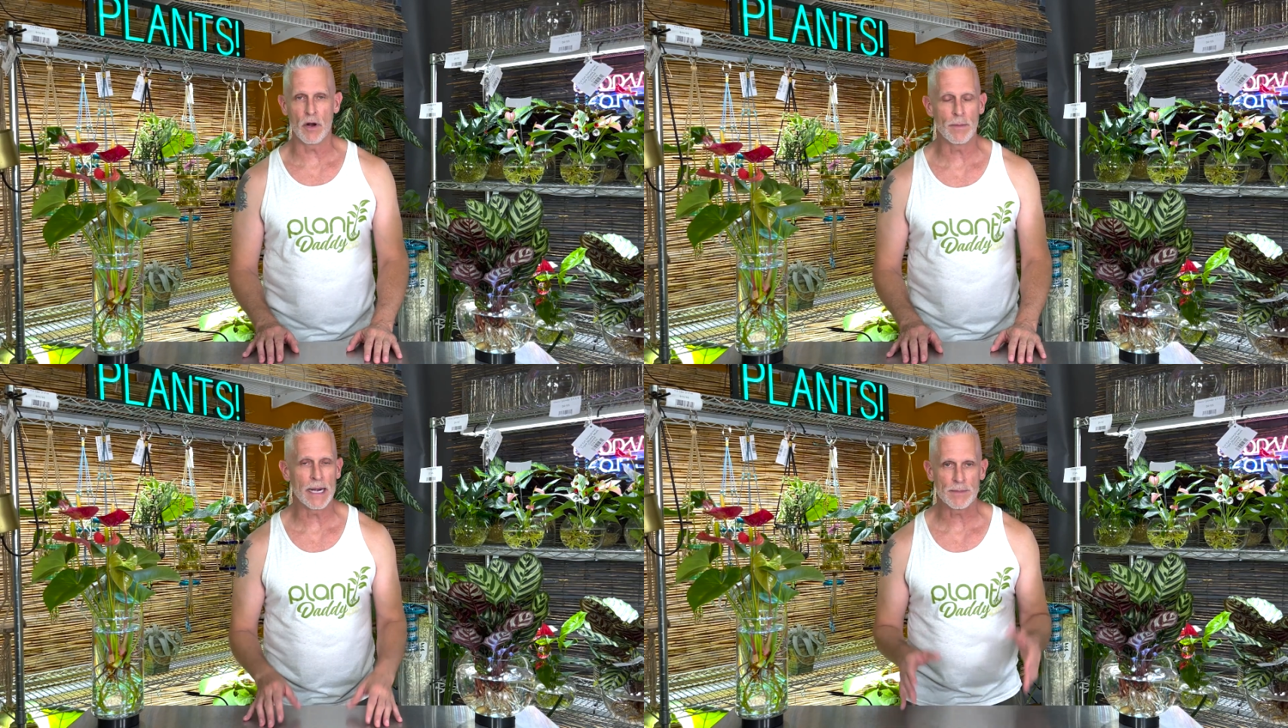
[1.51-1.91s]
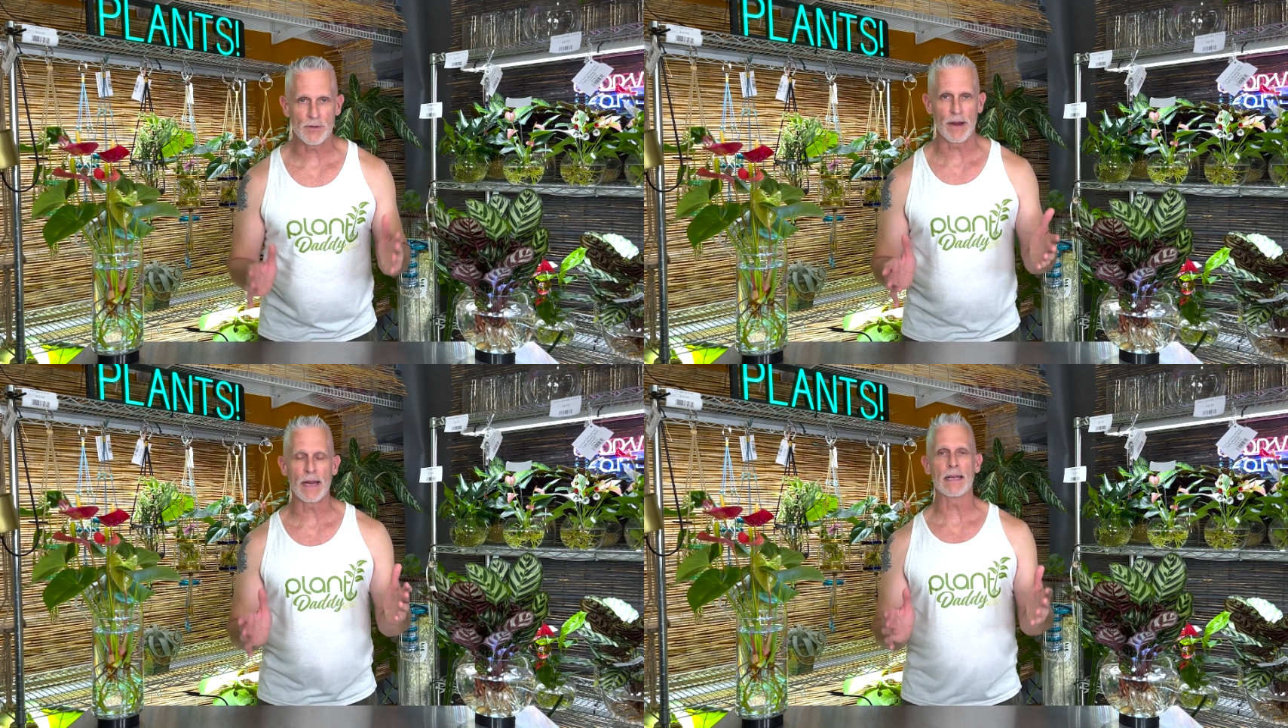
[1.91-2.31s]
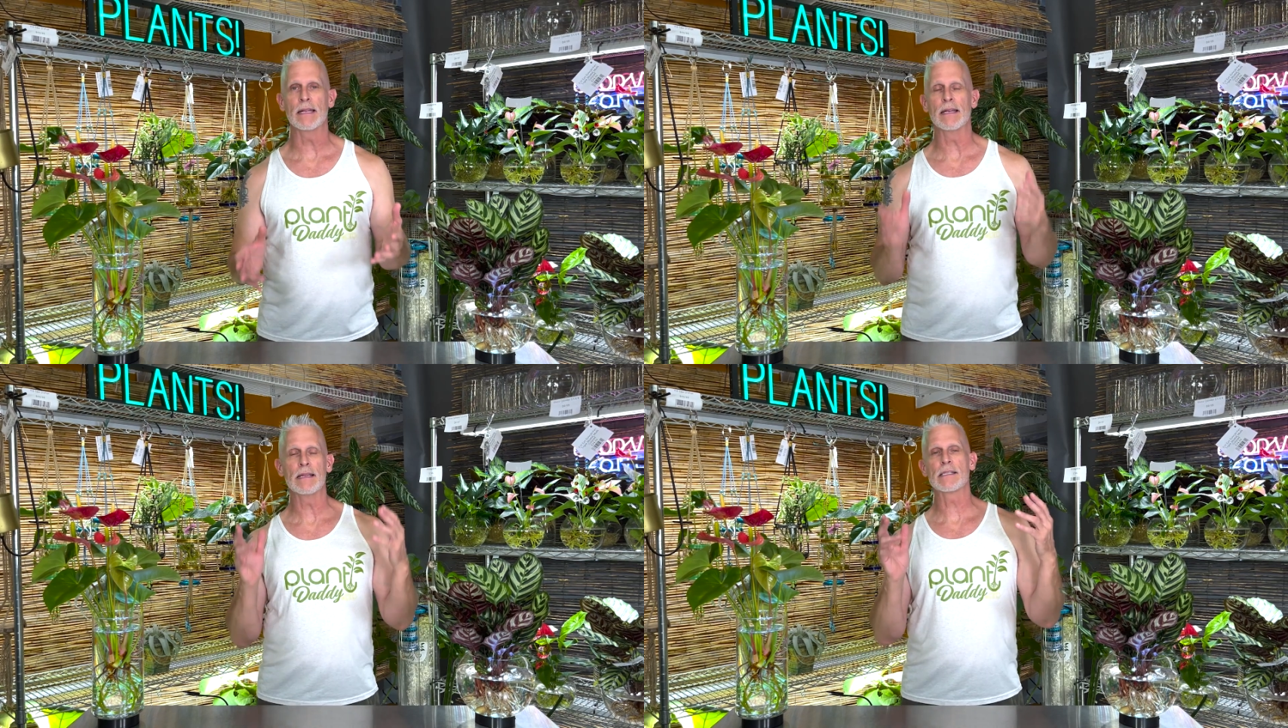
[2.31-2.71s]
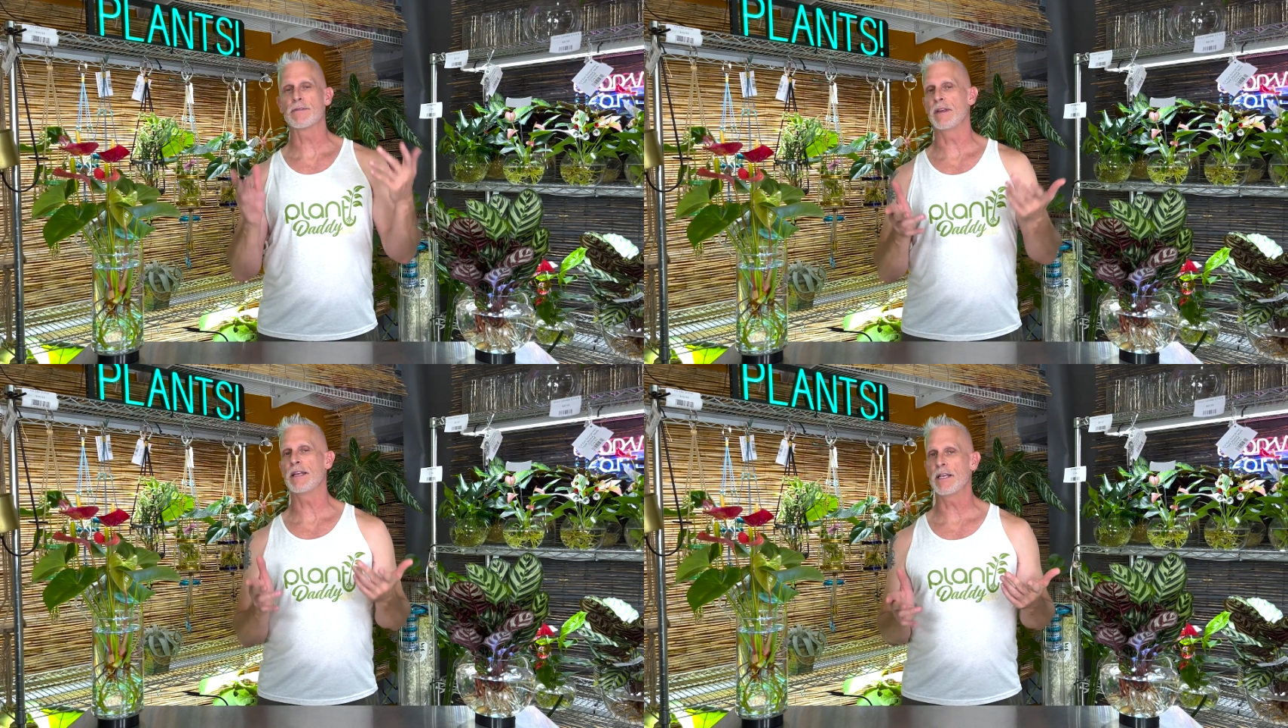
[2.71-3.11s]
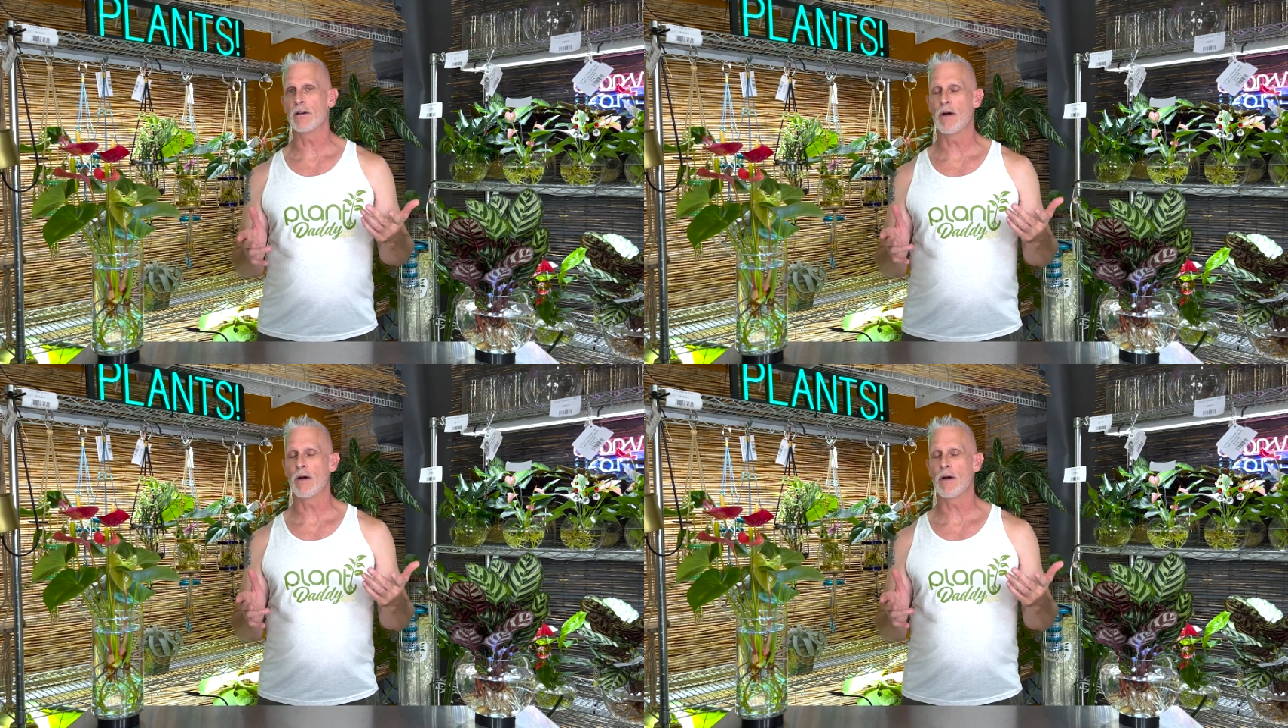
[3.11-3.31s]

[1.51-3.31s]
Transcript: My name is Randy, and in this video